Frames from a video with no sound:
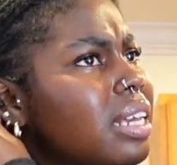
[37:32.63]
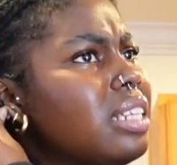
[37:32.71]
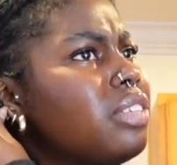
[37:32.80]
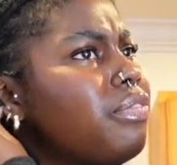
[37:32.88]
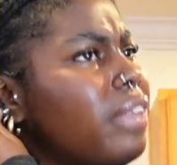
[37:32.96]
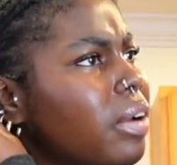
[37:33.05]

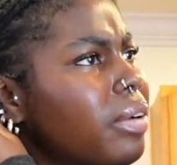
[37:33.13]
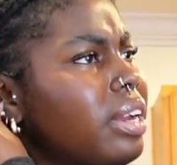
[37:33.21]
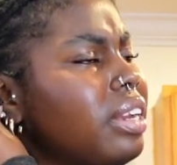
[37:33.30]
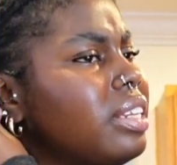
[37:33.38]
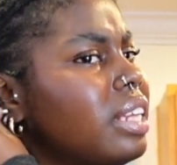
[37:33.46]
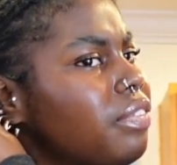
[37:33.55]
It's very
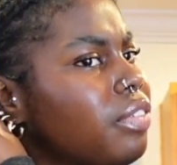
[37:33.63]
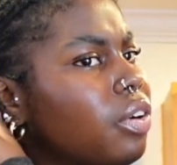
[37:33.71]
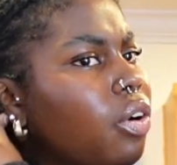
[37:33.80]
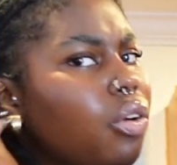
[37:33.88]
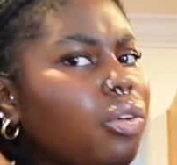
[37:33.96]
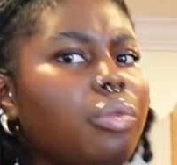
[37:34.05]

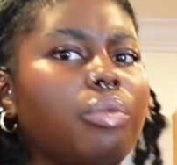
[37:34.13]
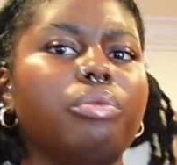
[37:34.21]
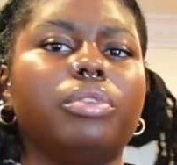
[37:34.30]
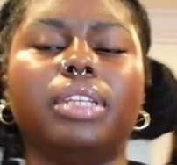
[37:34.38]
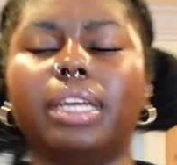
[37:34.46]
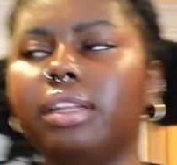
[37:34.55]
difficult
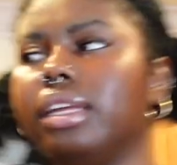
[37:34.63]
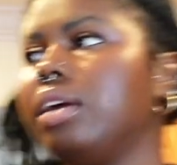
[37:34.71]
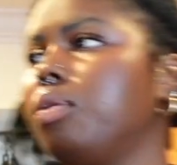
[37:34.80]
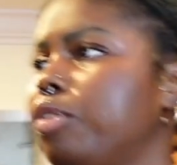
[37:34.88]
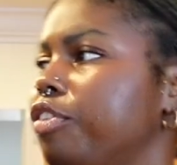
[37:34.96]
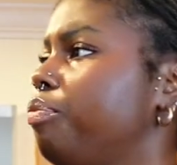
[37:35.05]

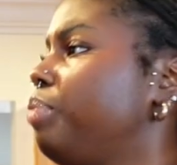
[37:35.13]
dealing with